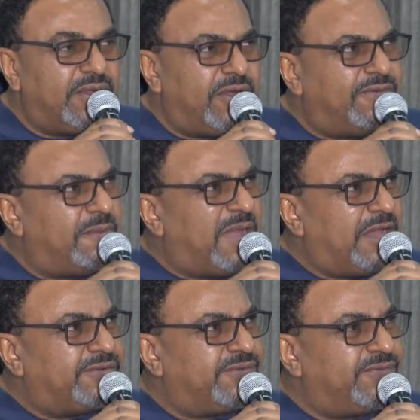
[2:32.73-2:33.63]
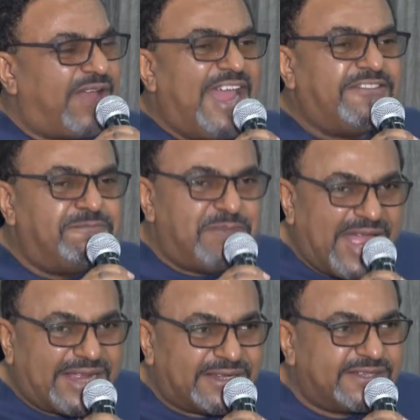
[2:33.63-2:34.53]
of about 5
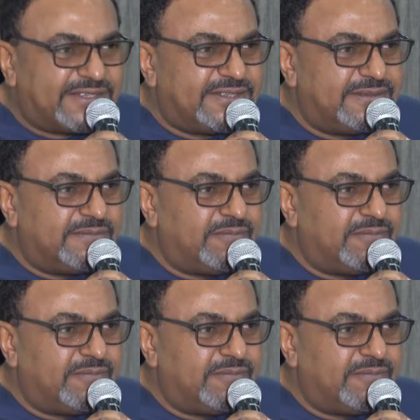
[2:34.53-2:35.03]
banks